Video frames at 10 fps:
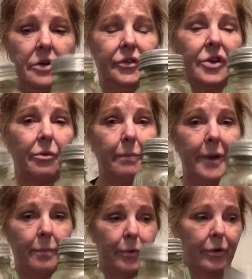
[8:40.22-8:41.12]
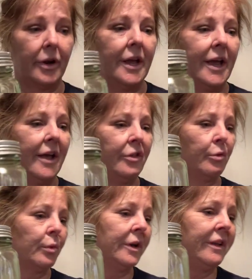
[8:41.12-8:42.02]
salt and pepper. And
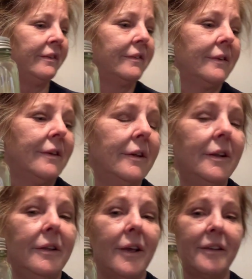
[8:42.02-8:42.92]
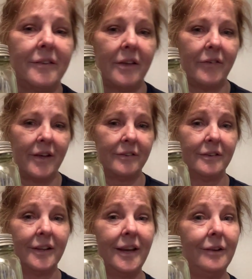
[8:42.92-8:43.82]
the reason I say
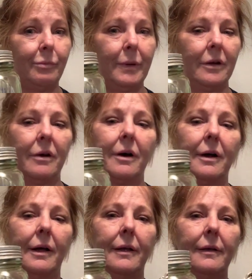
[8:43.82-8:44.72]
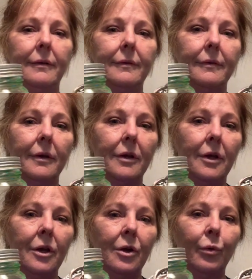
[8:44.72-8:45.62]
Vaseline is because
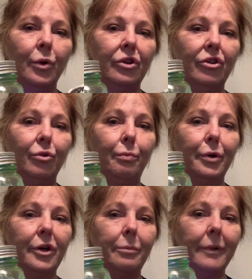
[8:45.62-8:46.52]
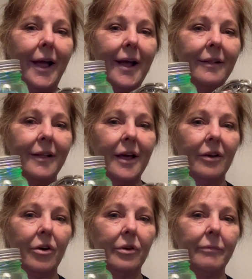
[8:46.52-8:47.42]
when you put a black
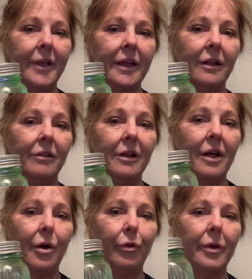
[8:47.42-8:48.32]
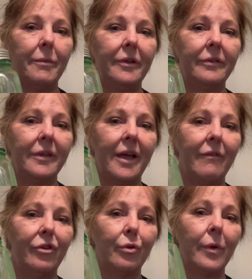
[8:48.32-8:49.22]
light on them, they glow. That means they
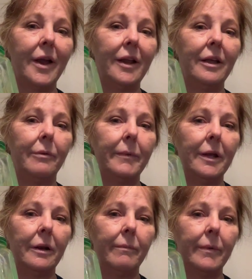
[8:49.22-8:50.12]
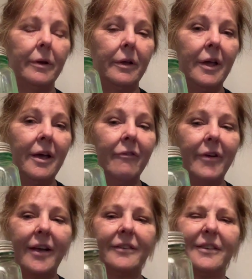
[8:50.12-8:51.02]
have uranium in them.
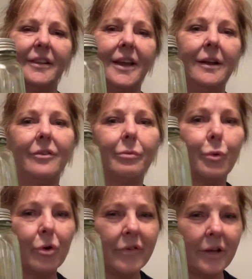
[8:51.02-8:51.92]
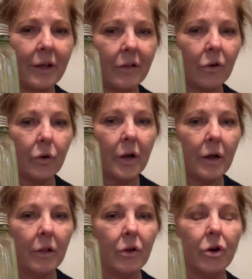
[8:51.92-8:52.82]
Vaseline is more of a yellow
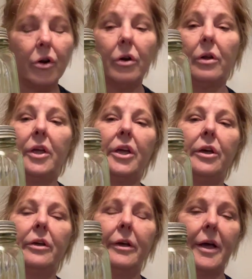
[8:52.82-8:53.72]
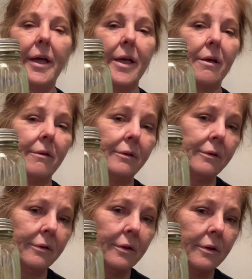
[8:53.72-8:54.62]
color,
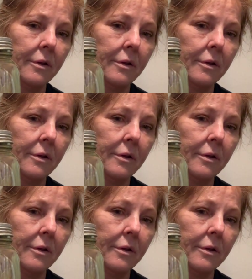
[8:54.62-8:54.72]
and